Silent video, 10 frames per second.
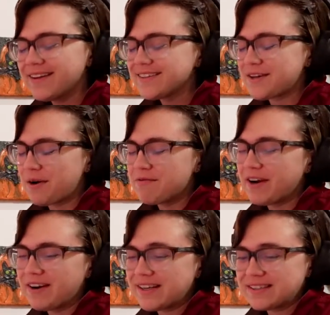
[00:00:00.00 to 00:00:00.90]
So I'm
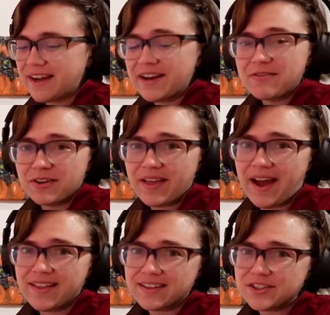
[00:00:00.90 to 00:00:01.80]
very excited for
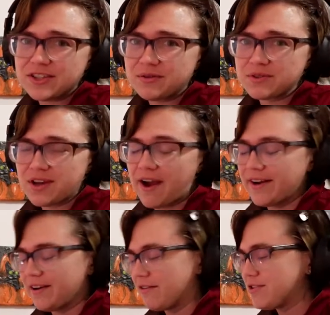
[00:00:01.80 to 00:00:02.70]
that she was
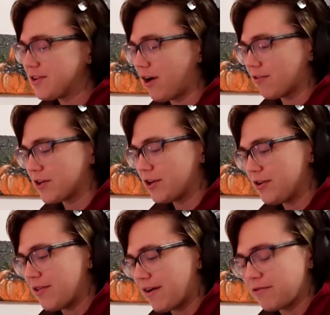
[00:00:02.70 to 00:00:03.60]
kind enough to offer to
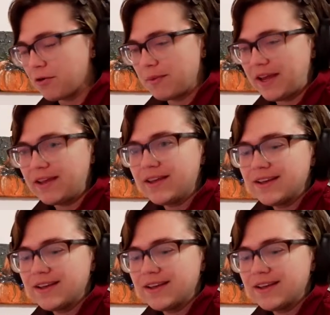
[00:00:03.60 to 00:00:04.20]
do that for me.